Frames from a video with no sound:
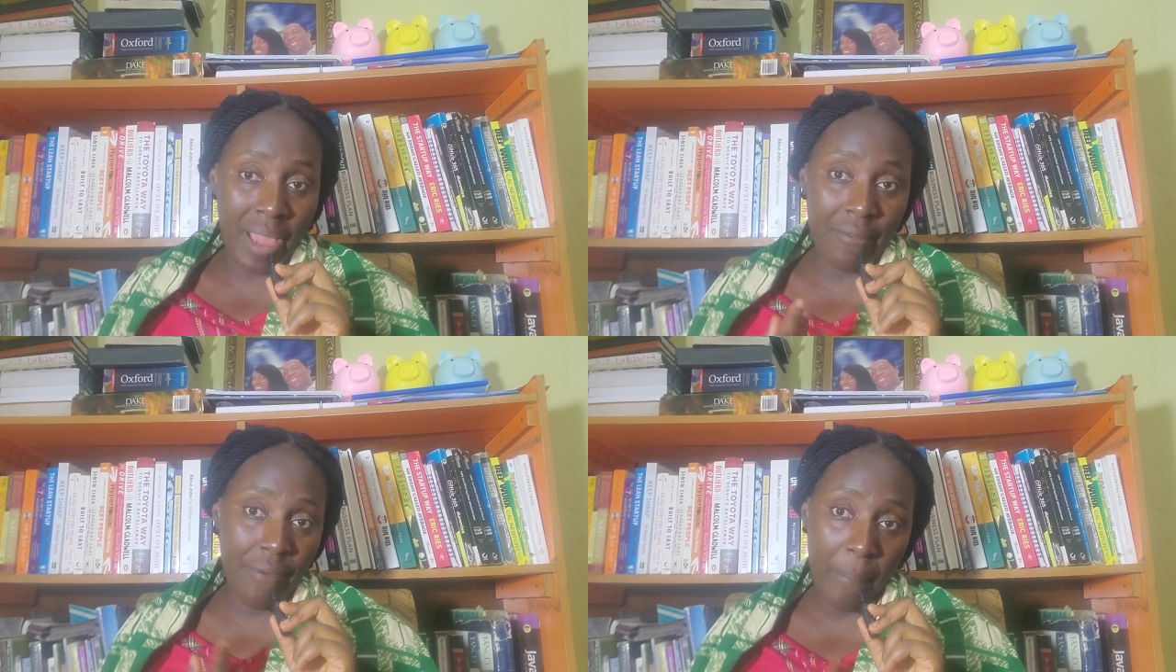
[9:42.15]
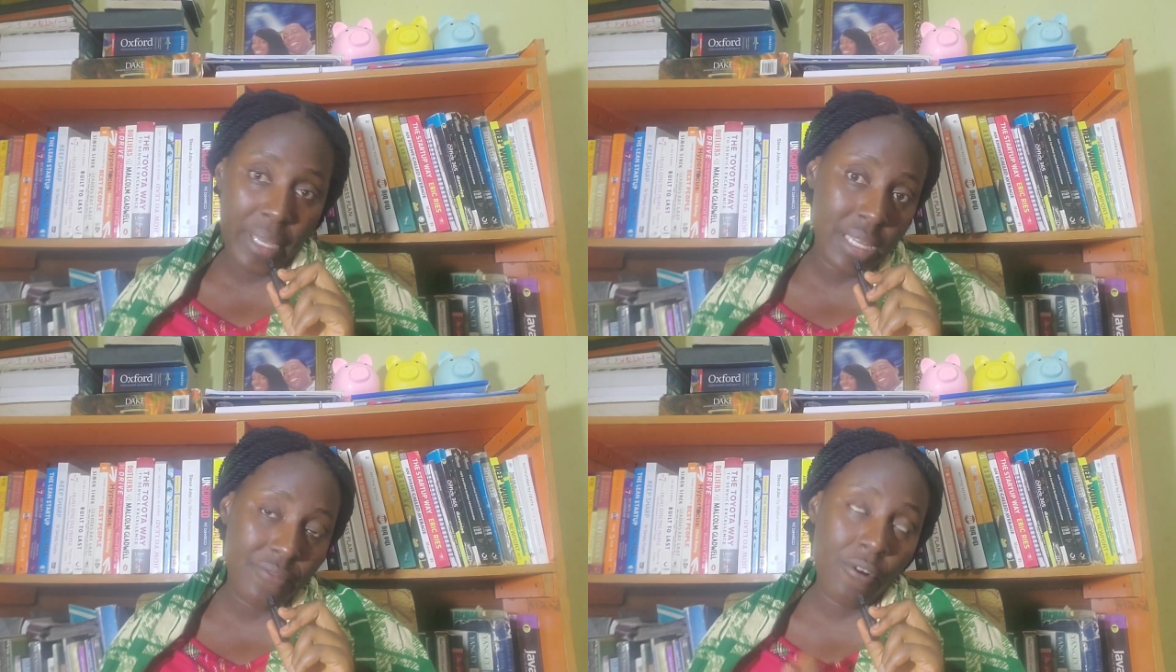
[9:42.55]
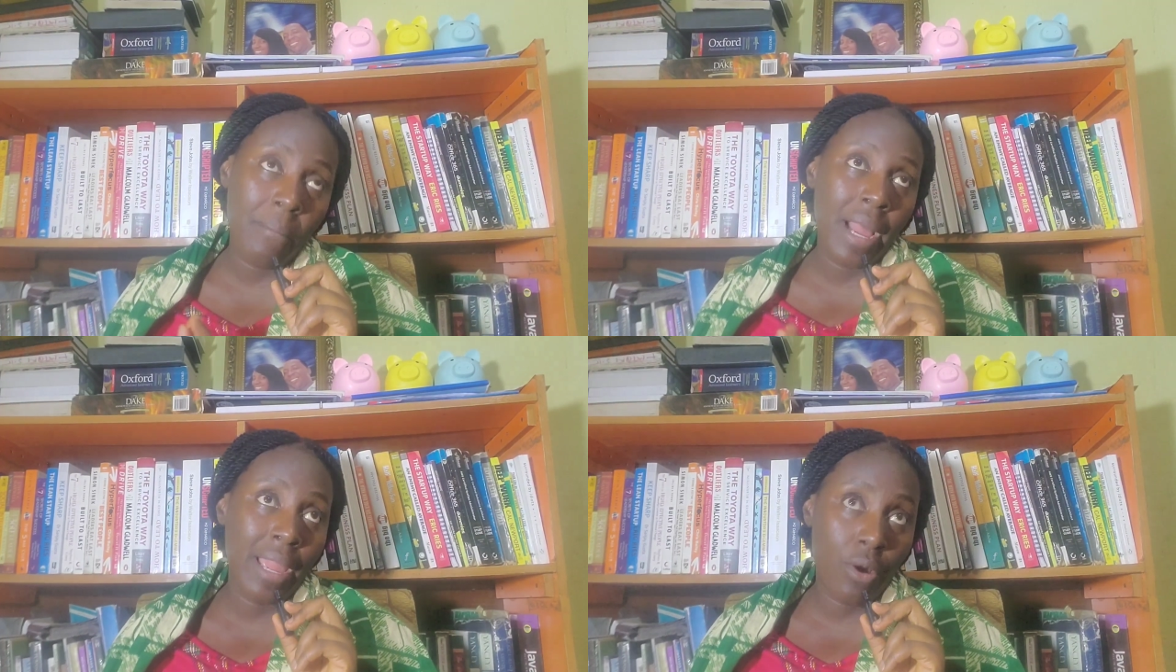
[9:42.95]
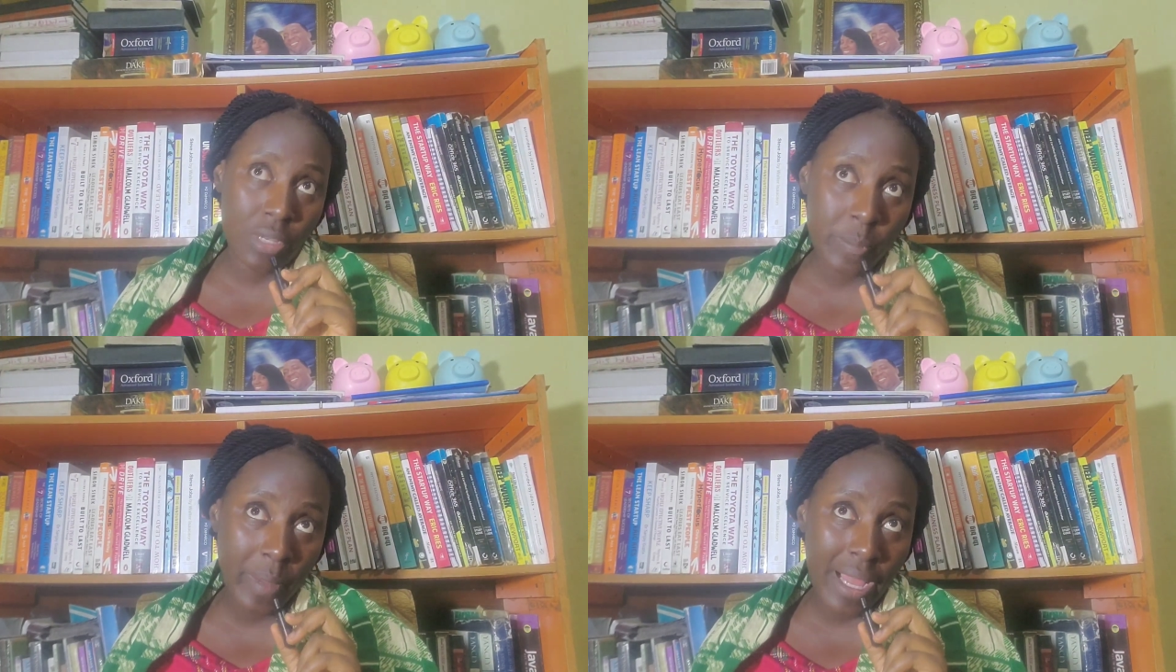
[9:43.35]
my family, for my
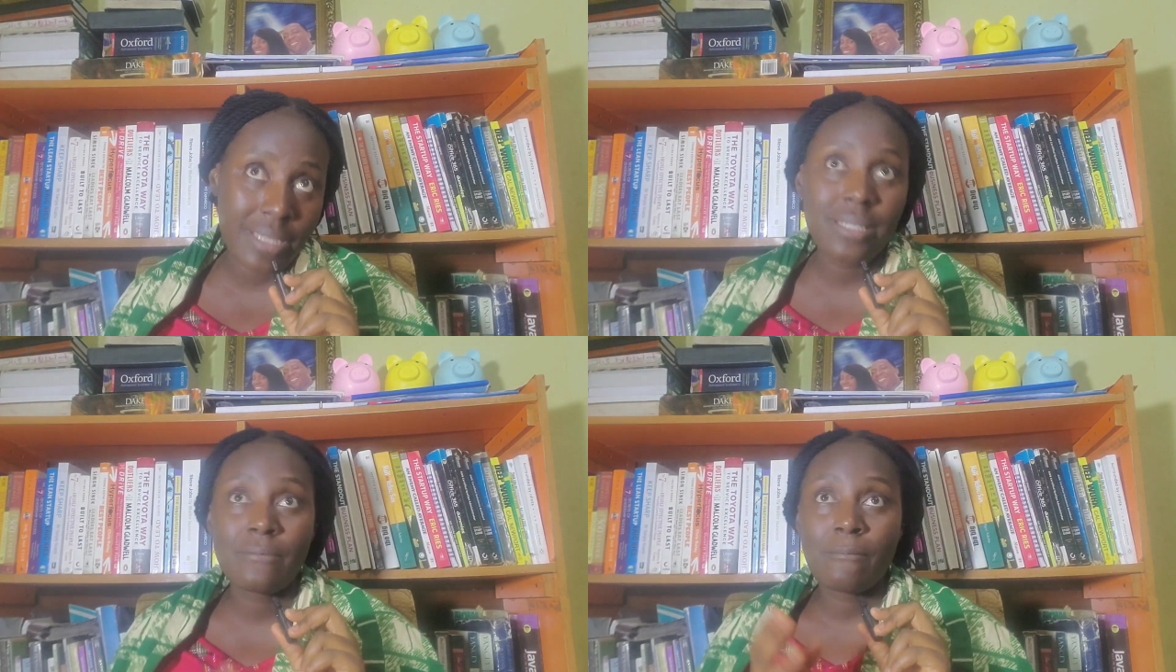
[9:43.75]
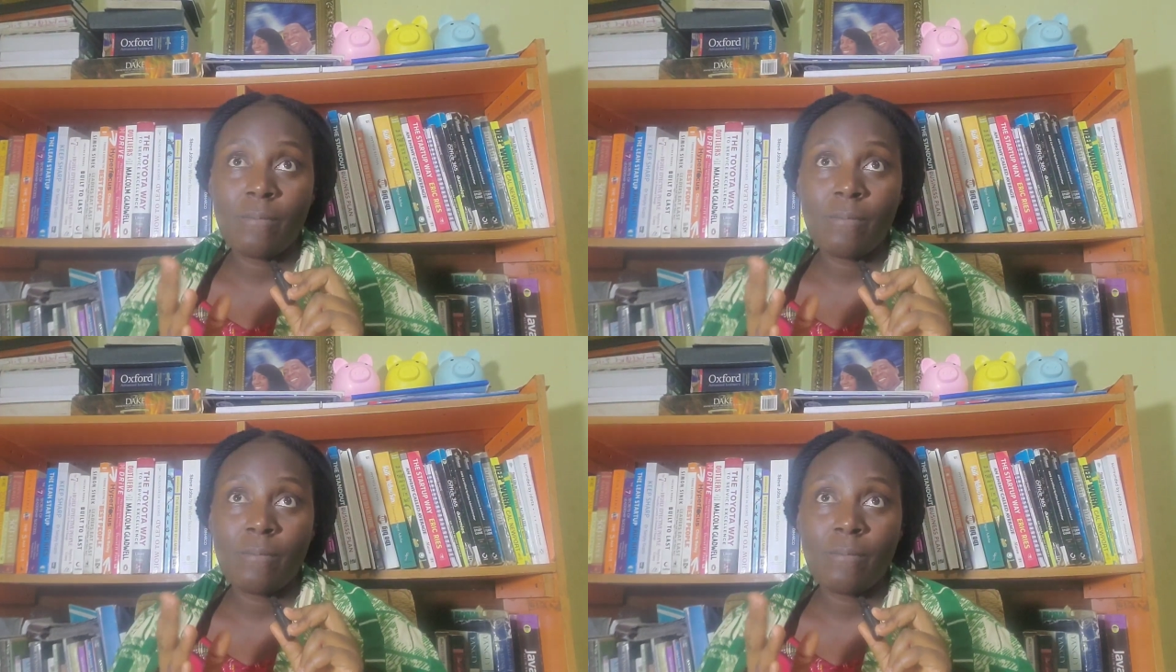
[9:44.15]
husband,